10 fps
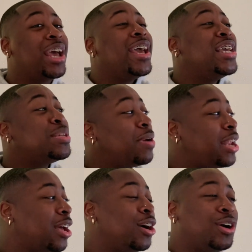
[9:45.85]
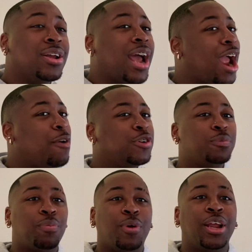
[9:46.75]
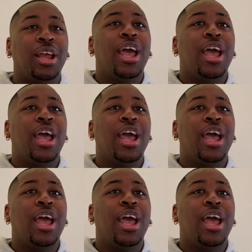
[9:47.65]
He smelled like a good Irish Spring.